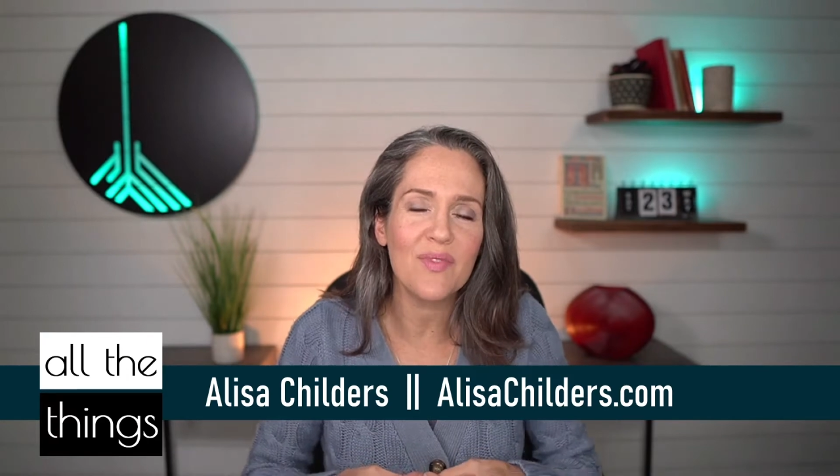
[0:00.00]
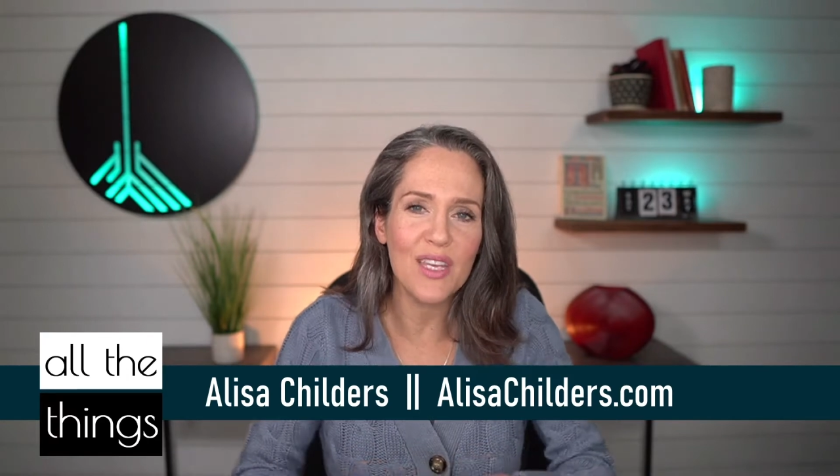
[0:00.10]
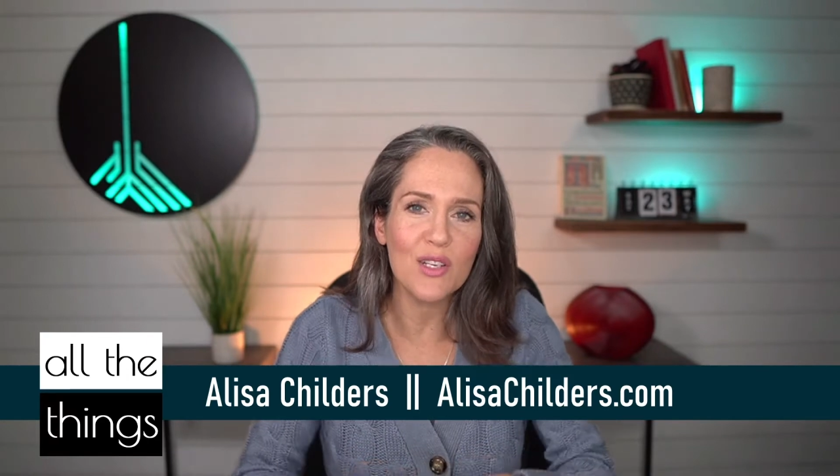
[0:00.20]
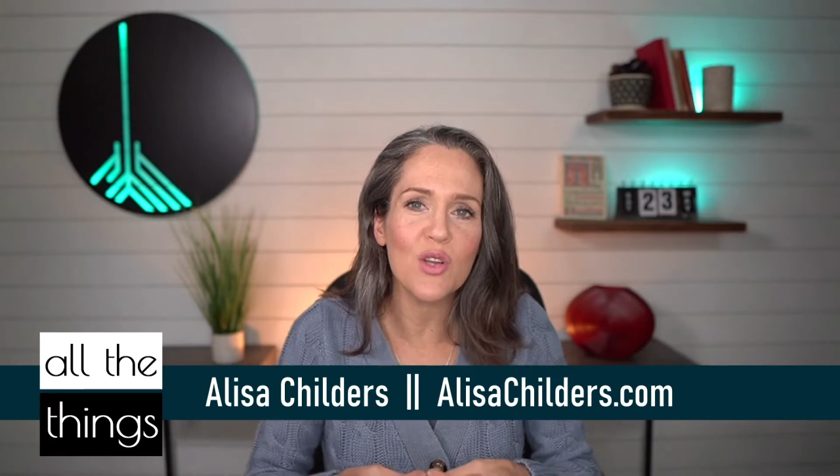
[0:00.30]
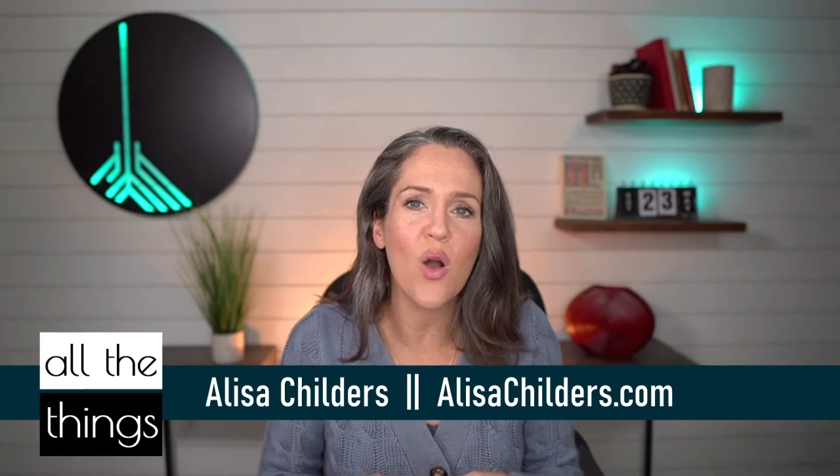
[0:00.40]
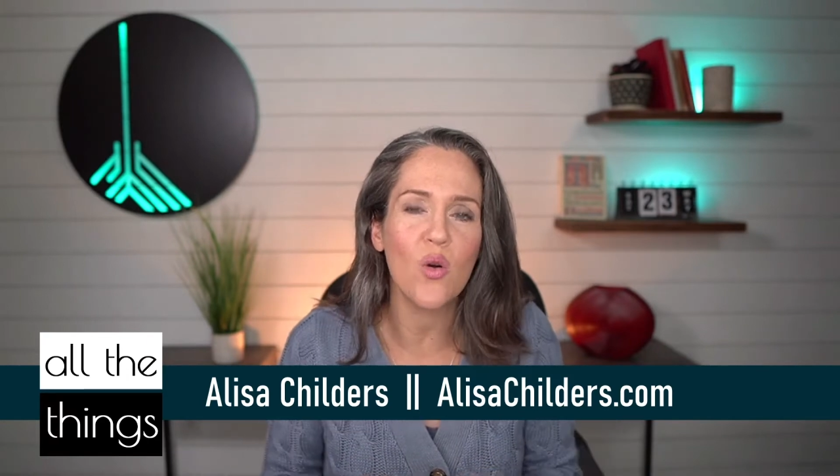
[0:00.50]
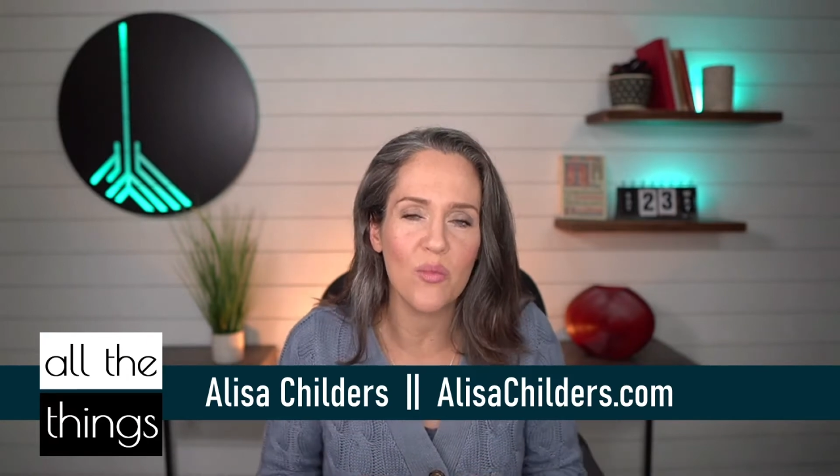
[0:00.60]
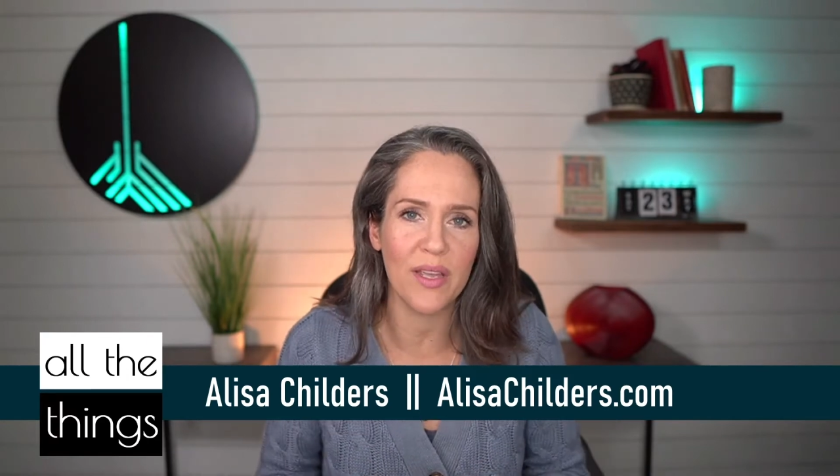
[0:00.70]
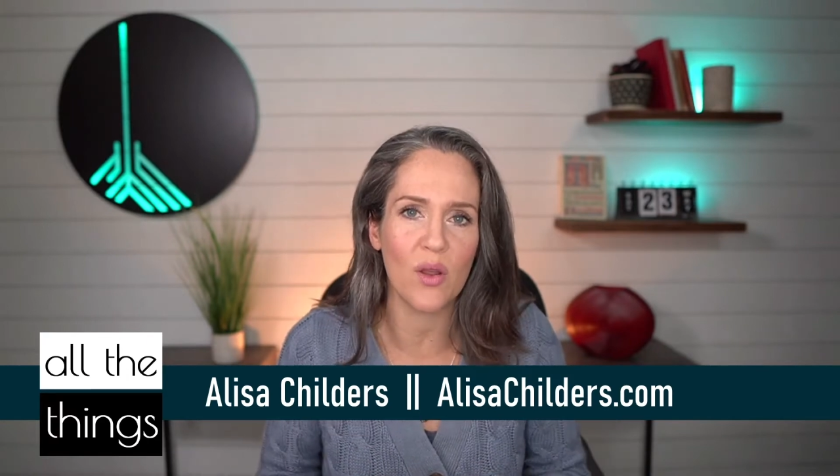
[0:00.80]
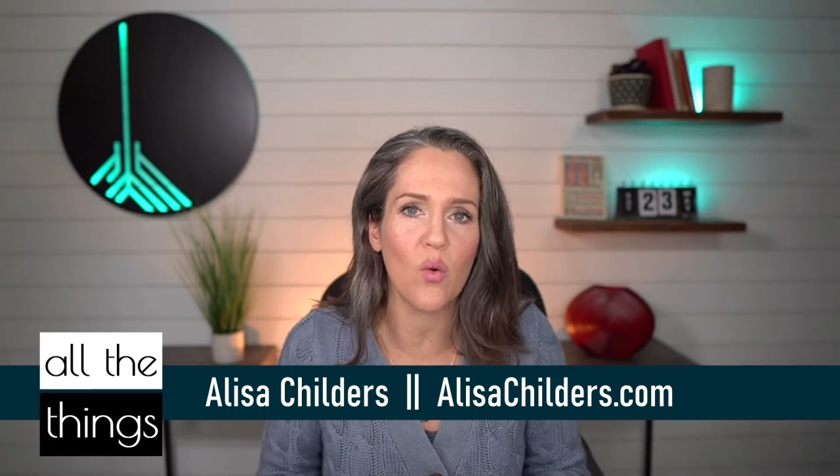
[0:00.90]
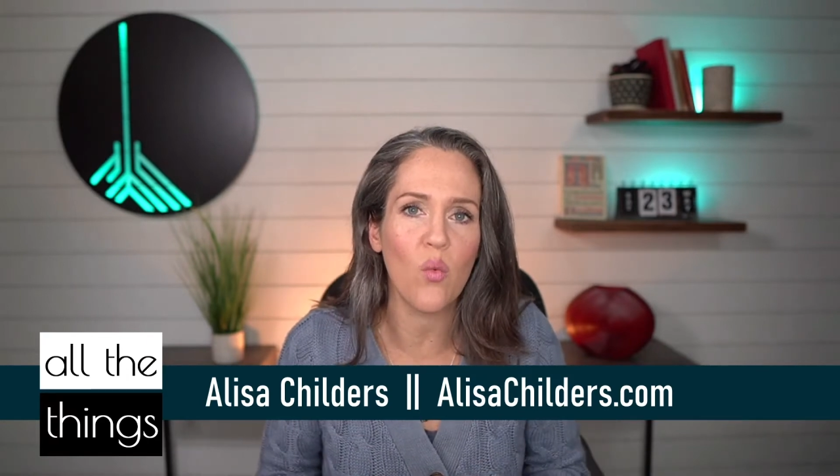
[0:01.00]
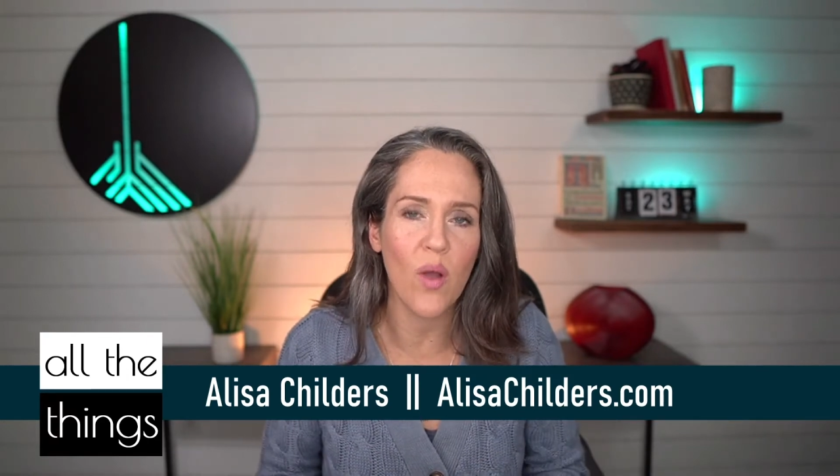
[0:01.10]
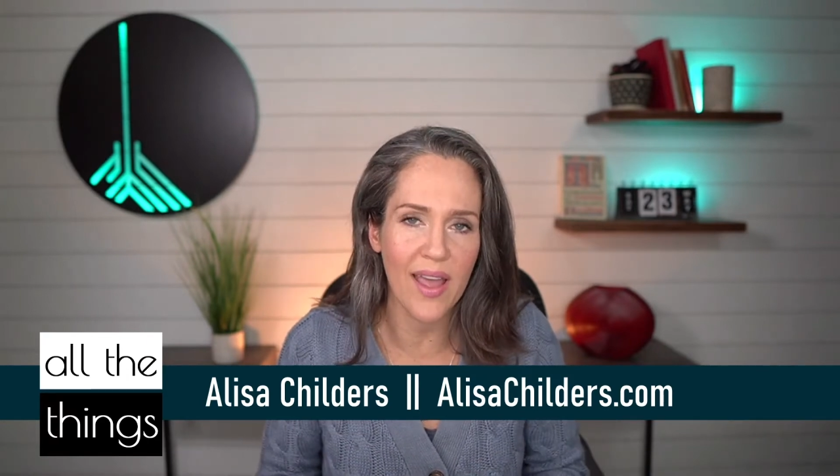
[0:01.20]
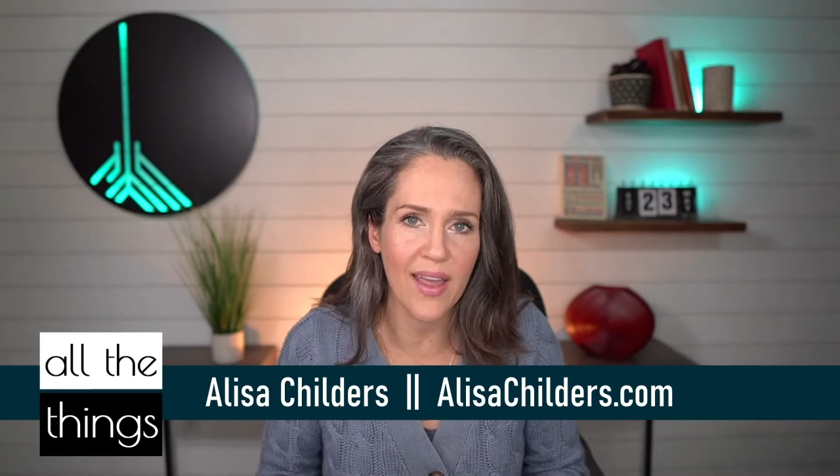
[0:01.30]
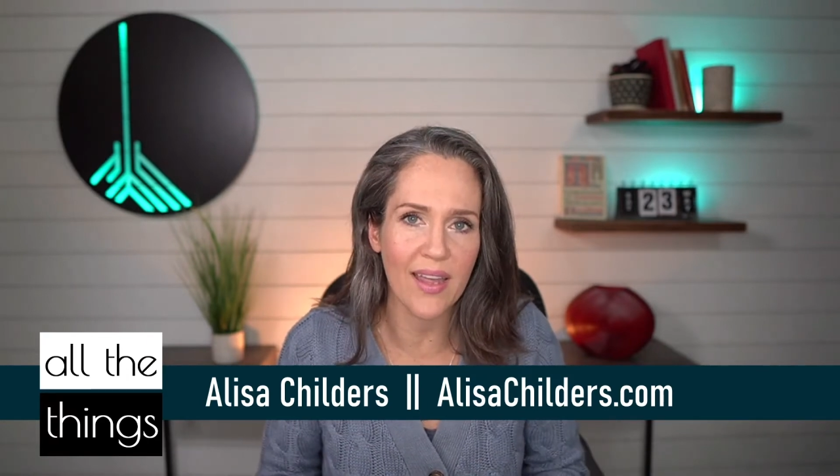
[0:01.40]
the atonement
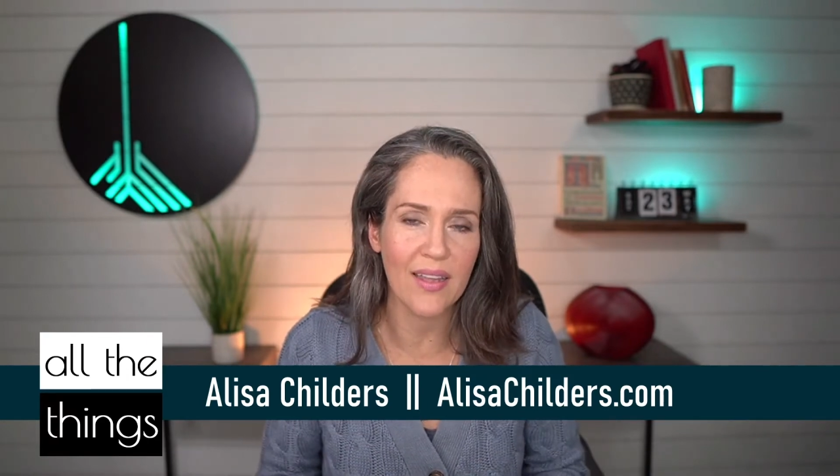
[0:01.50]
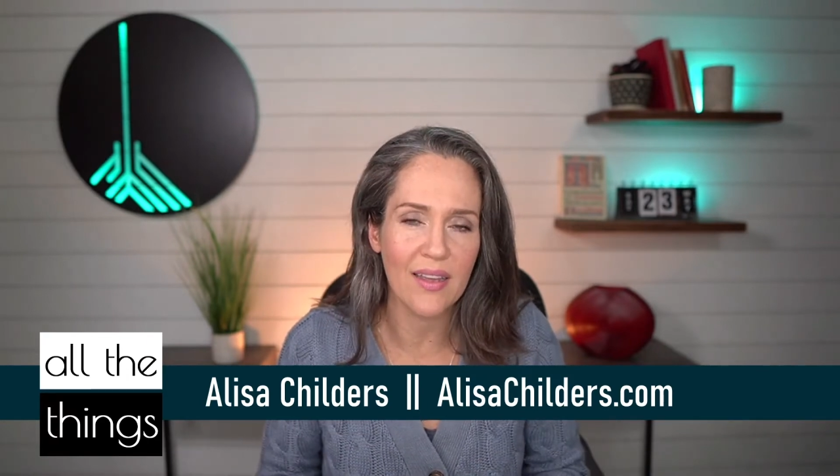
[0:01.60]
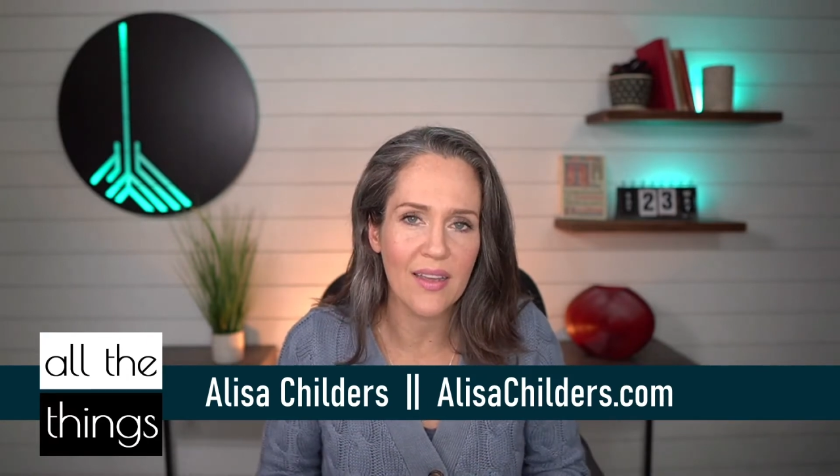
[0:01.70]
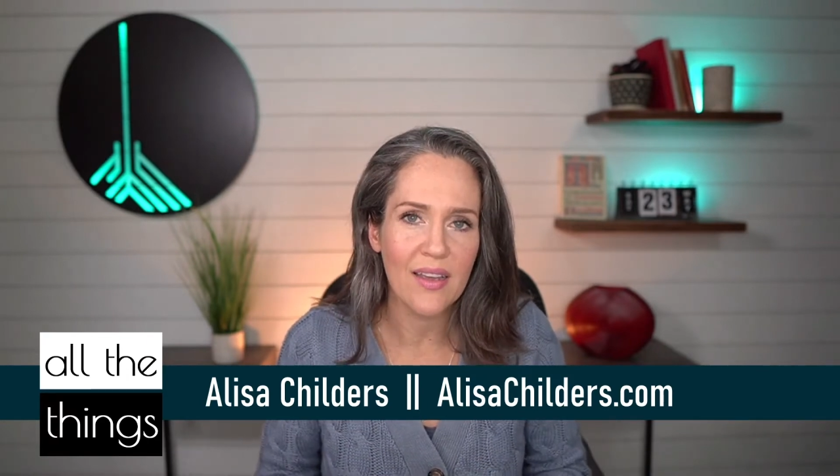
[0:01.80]
away,